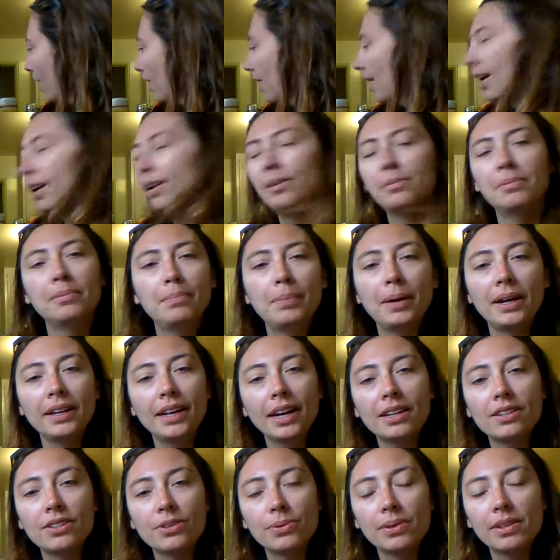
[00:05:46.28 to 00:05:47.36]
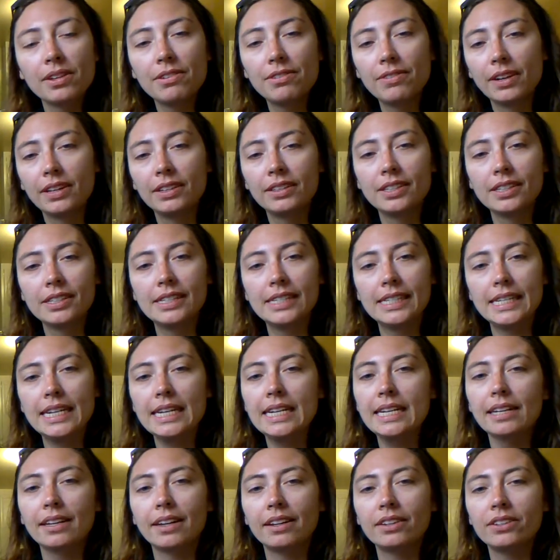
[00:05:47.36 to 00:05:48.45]
But yeah, it's really fun to
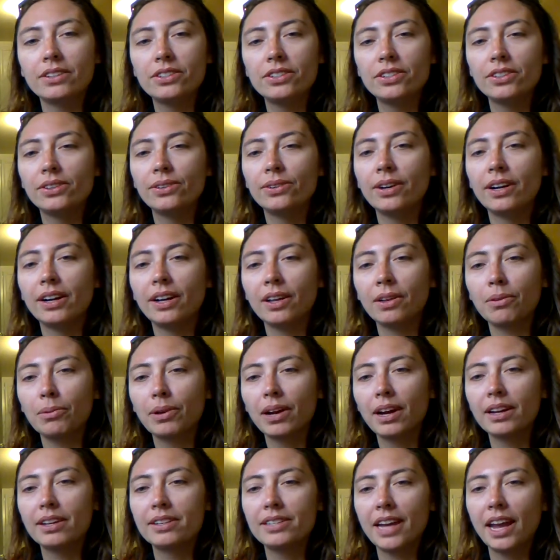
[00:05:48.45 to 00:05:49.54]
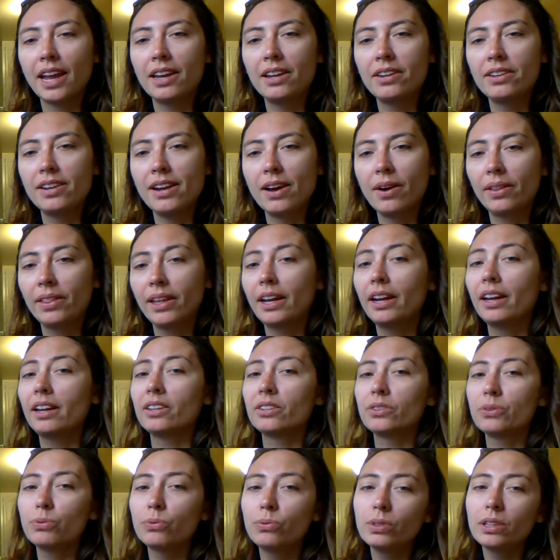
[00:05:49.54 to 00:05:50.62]
see and to kind of tend now and then, and
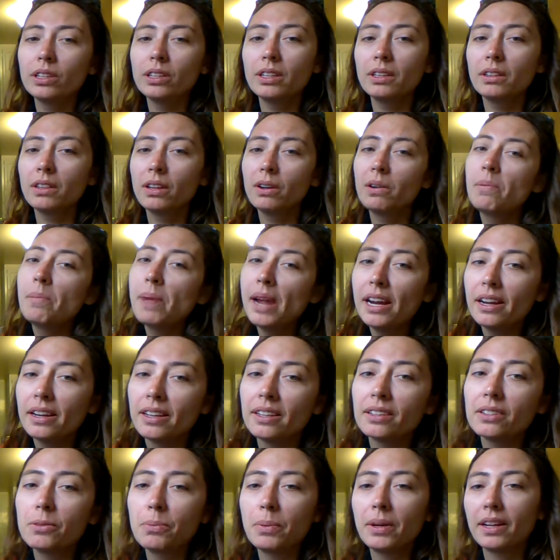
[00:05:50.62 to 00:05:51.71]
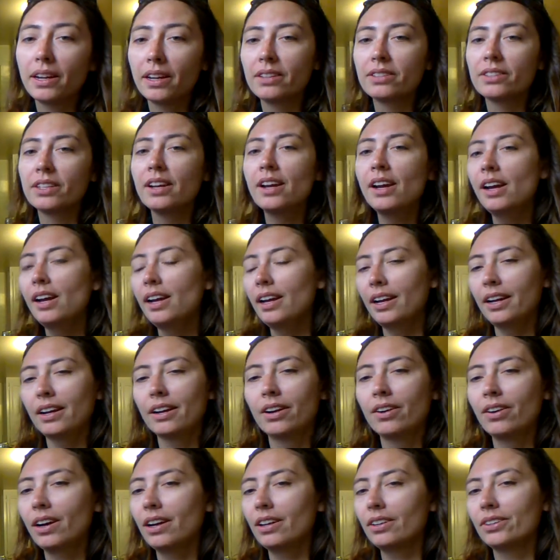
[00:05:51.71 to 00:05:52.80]
it's really low maintenance because, you
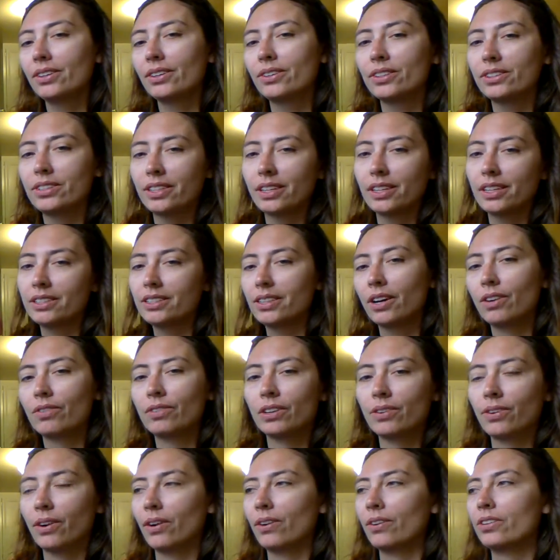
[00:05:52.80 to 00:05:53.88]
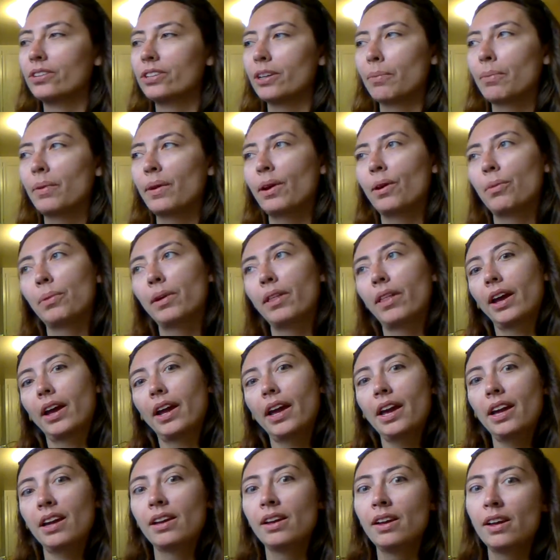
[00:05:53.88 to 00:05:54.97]
know, I'll notice that it's overgrown or something. I'll be like,
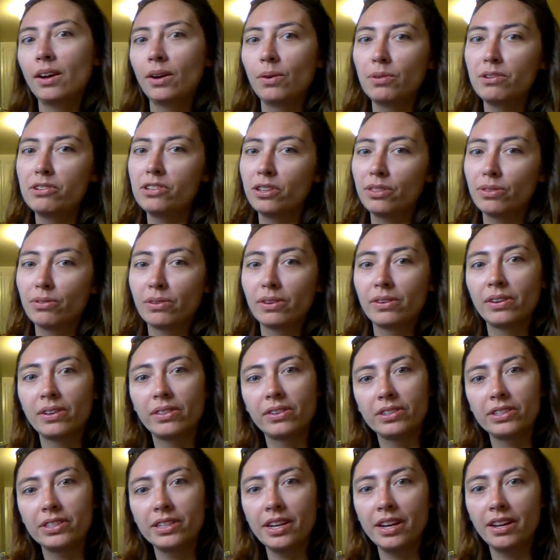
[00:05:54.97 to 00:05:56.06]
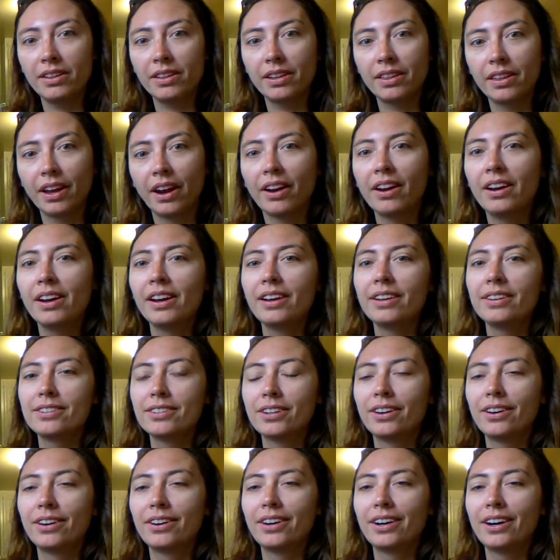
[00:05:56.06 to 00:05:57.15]
hey, we should throw another snail in there.
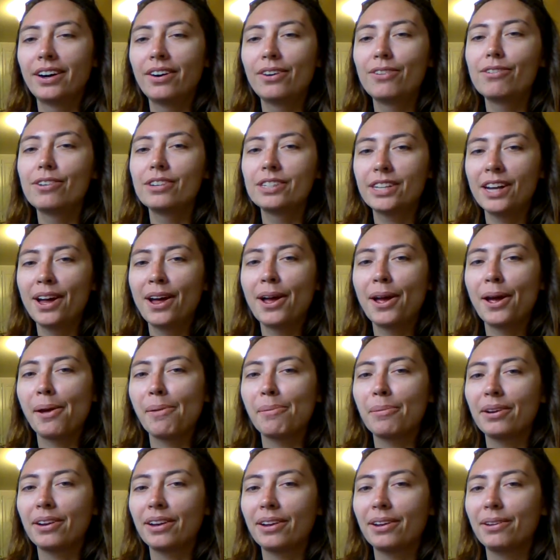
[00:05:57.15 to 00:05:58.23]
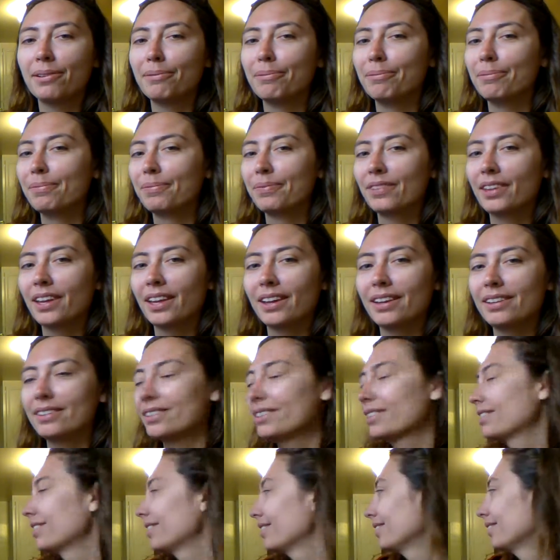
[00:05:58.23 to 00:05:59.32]
So over time,
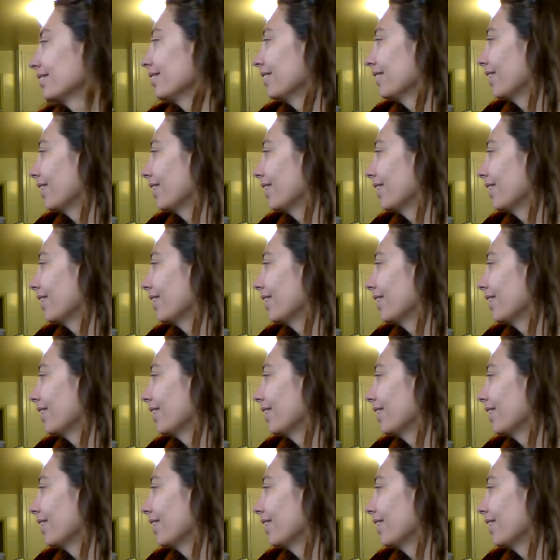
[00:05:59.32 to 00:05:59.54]
it's